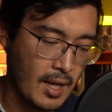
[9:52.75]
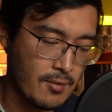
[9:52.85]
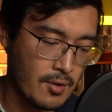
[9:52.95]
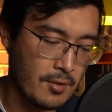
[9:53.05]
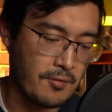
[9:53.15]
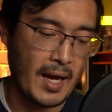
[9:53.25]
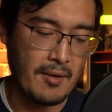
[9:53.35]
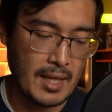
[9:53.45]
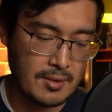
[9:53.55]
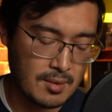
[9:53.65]
have over
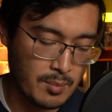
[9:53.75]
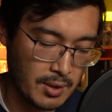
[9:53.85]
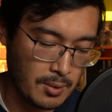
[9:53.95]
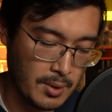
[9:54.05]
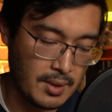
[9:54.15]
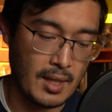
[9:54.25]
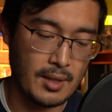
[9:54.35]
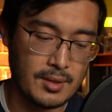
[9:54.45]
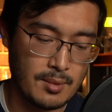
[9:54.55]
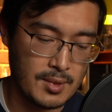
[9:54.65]
5,000 Bitcoin
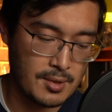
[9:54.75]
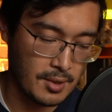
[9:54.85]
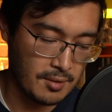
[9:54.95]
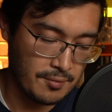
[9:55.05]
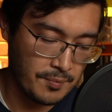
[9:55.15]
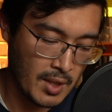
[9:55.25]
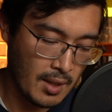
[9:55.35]
held in reserve.